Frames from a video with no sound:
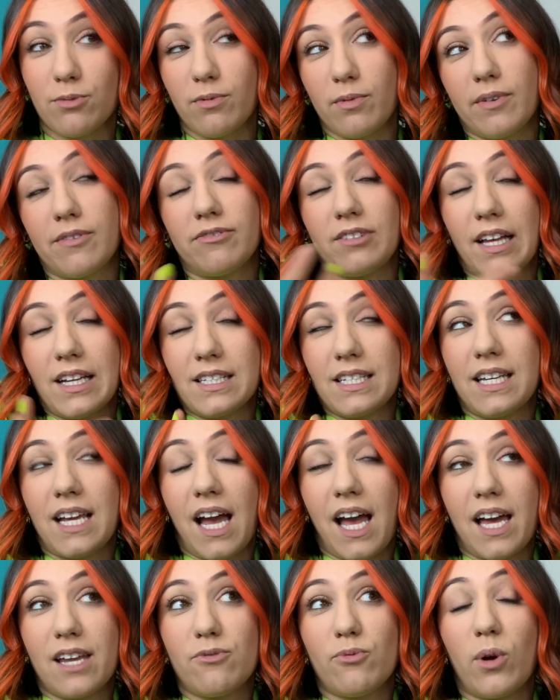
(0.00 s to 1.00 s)
We're reflecting
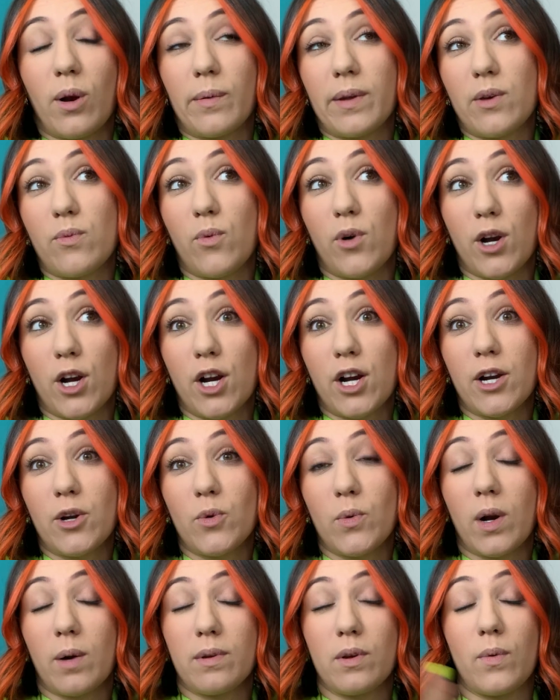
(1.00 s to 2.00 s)
on where we
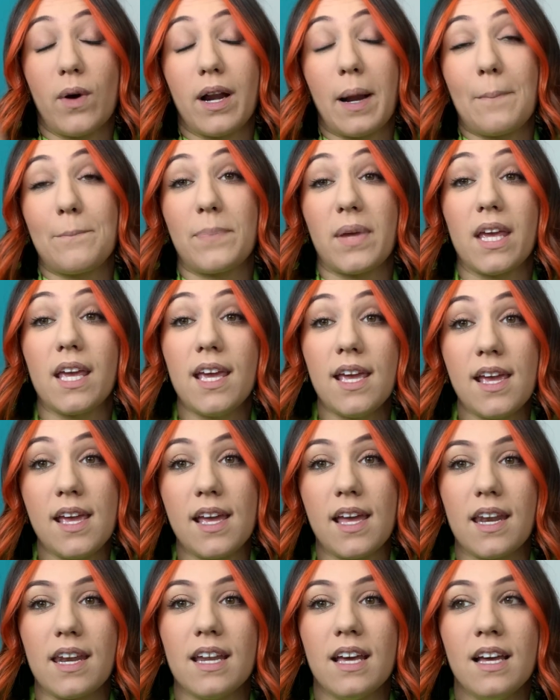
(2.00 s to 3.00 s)
were, where we want to be,
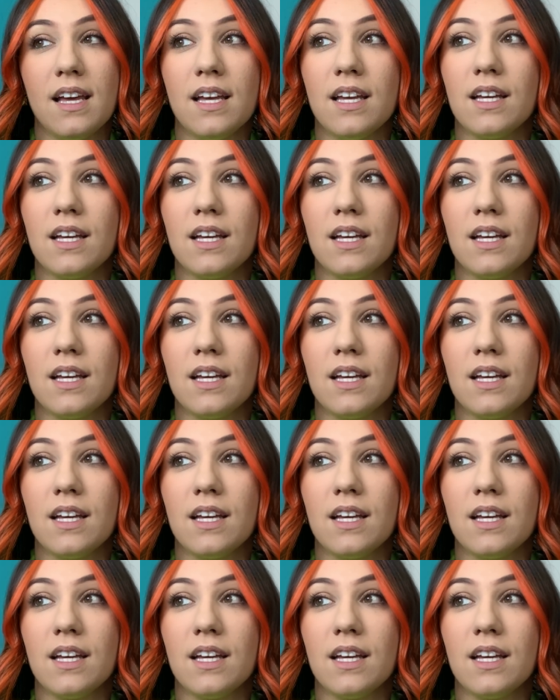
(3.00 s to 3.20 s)
and,